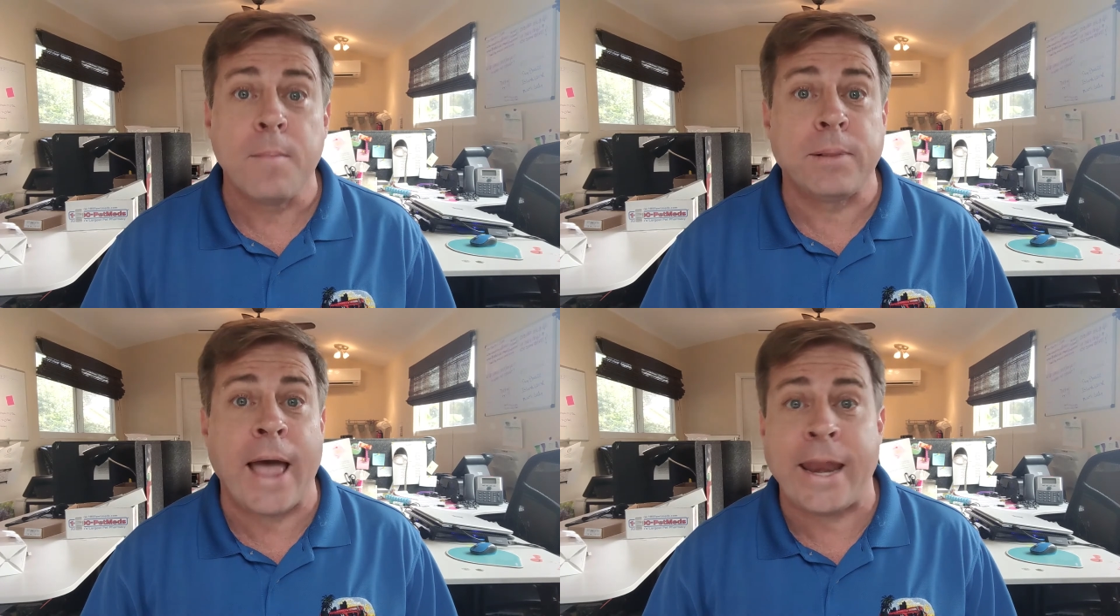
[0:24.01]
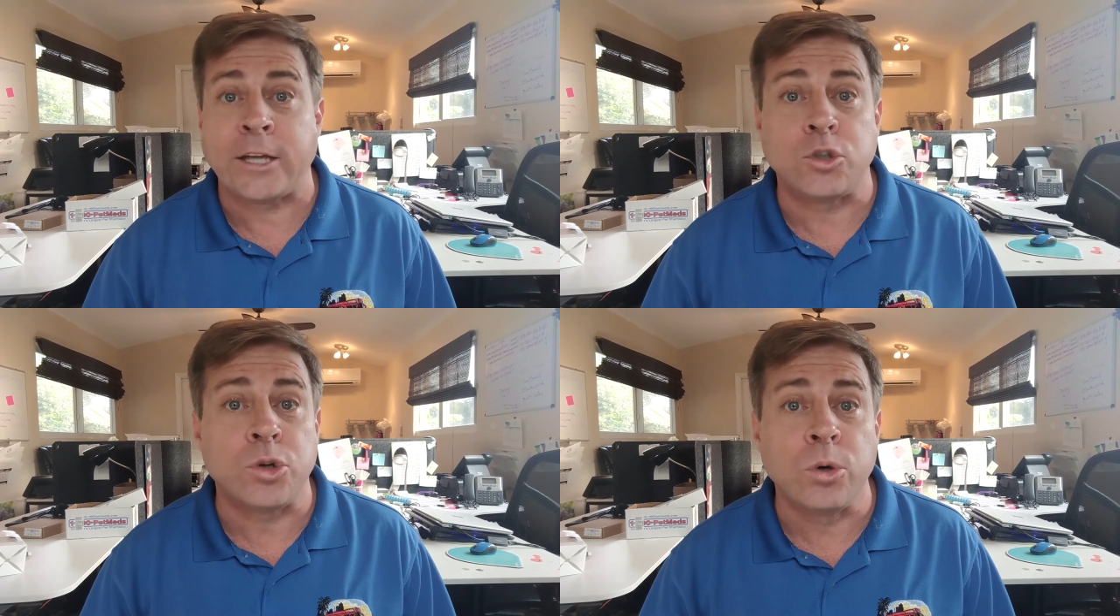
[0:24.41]

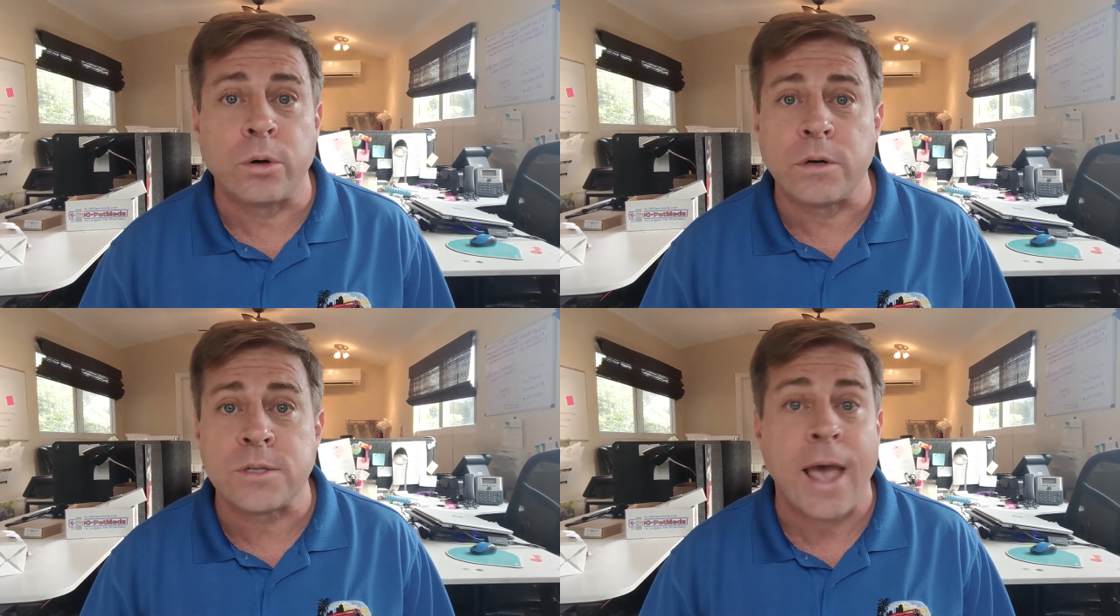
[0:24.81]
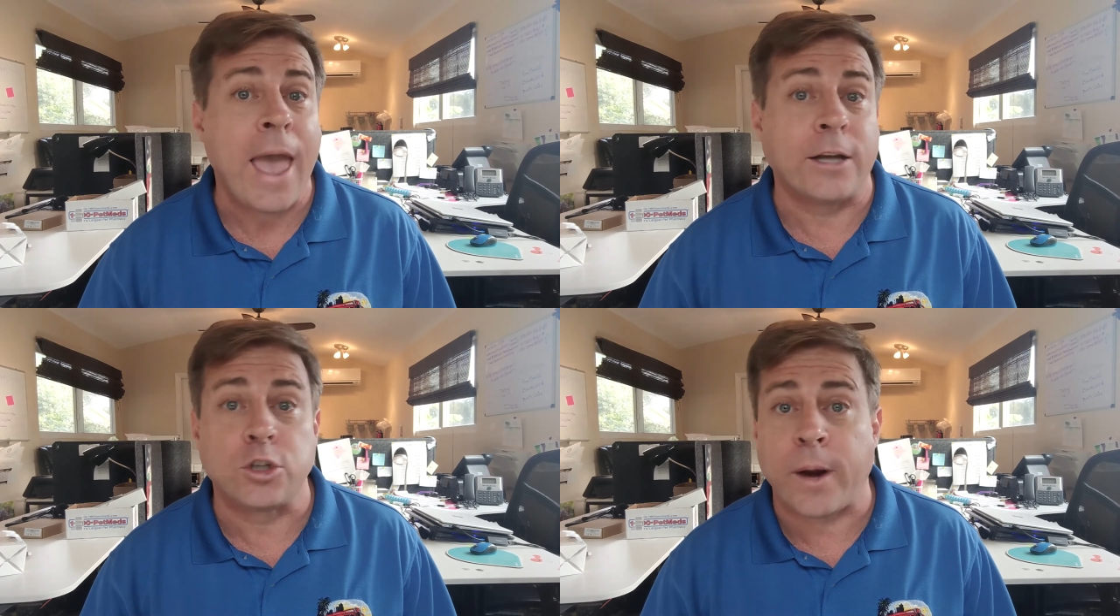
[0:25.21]
planning tours
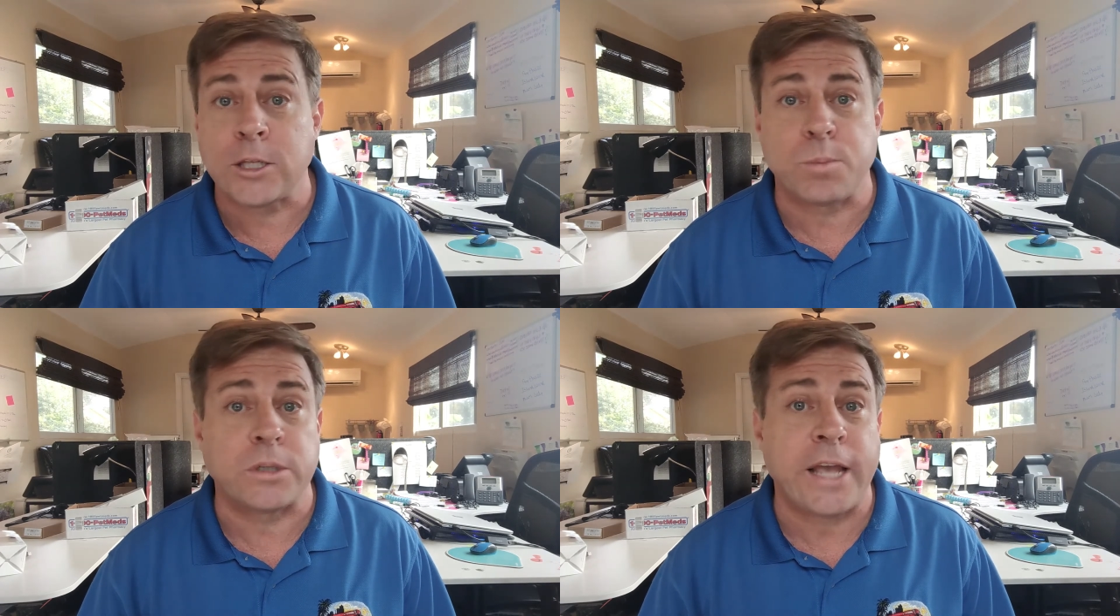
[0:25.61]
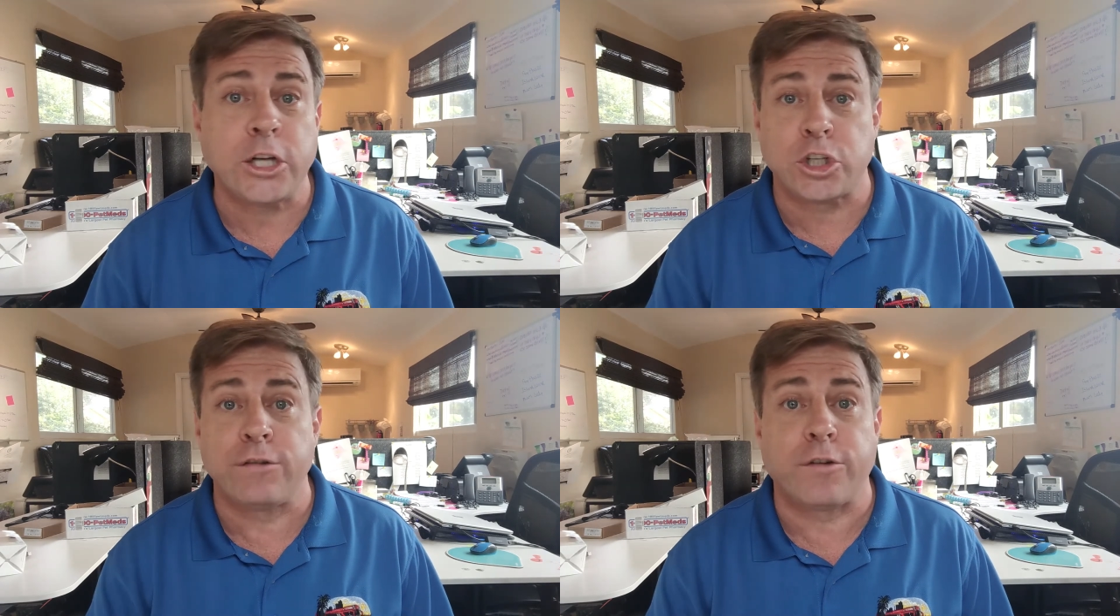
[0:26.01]
and
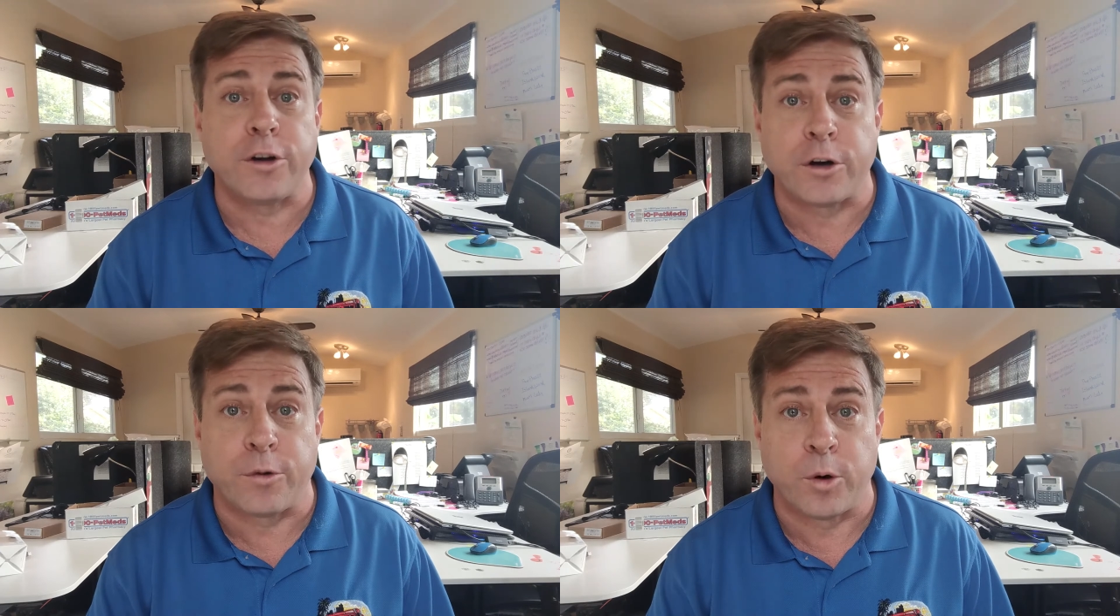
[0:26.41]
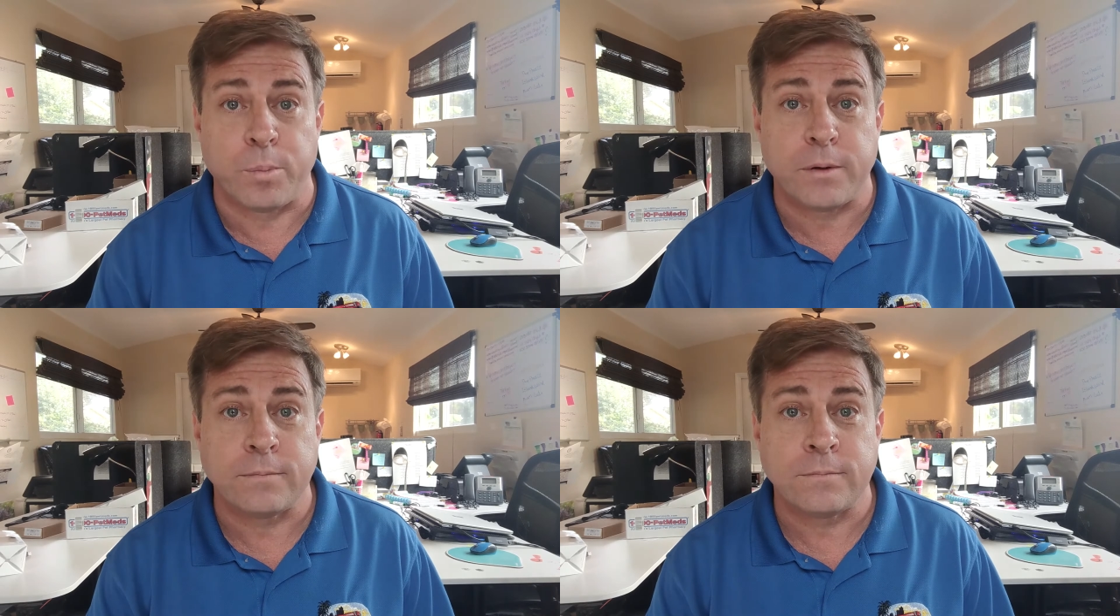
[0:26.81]
transportation for your group.